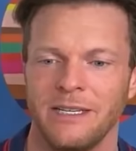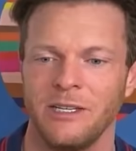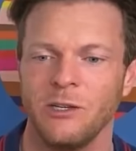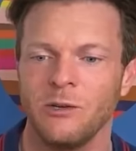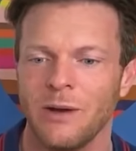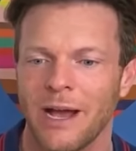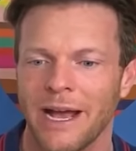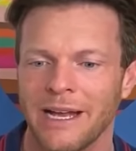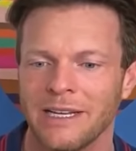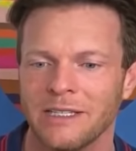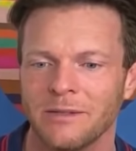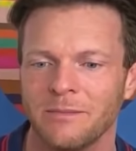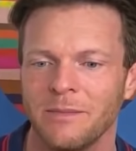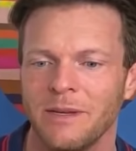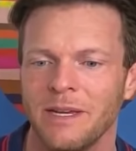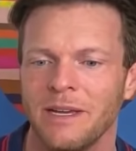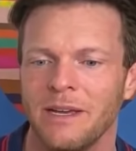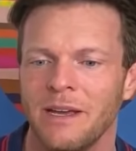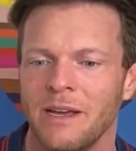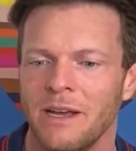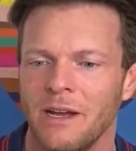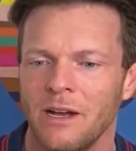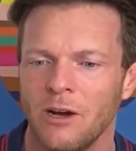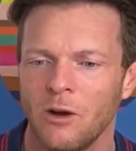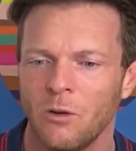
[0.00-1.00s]
You asked me,
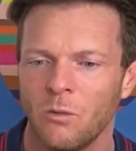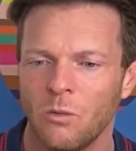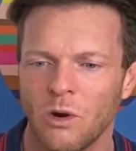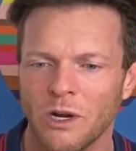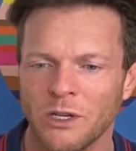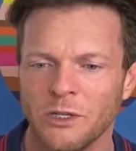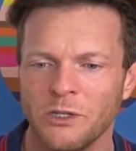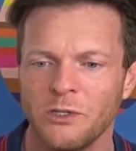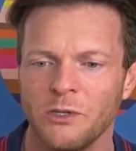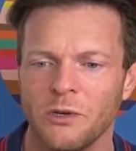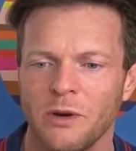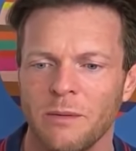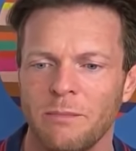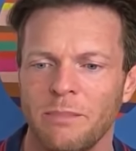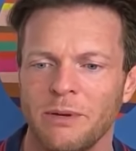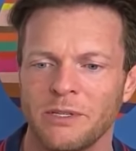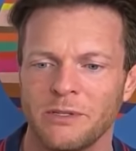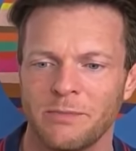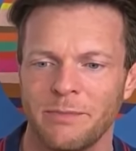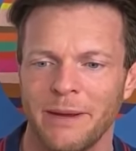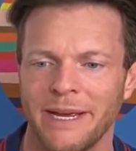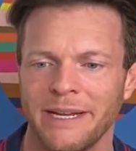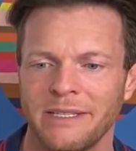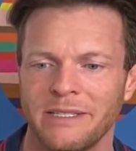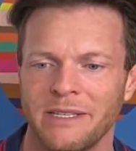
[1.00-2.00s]
what's your
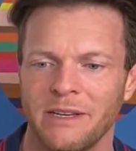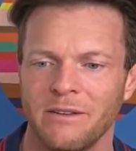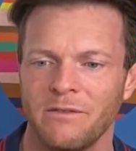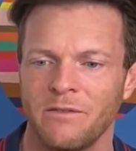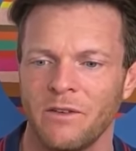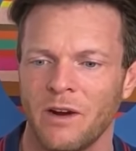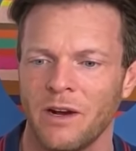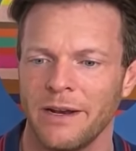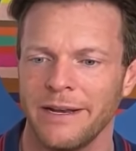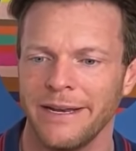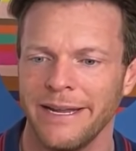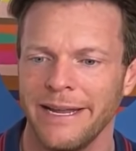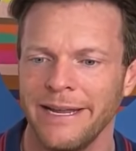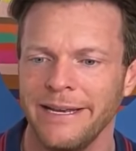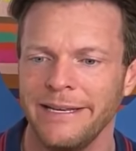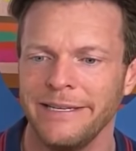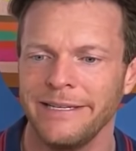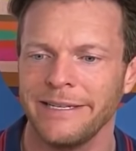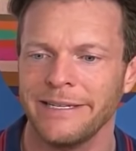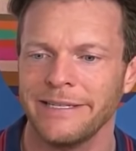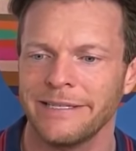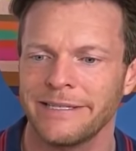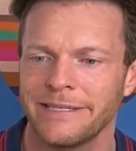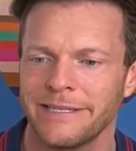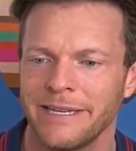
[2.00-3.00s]
perspective on
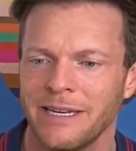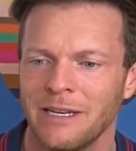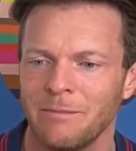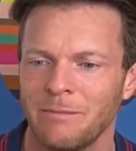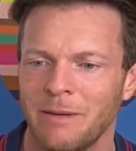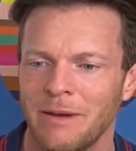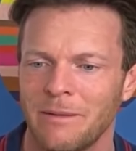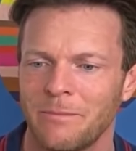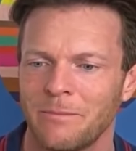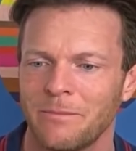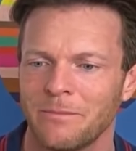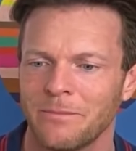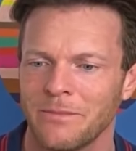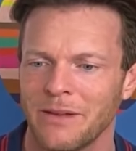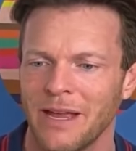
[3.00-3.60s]
Indian cinema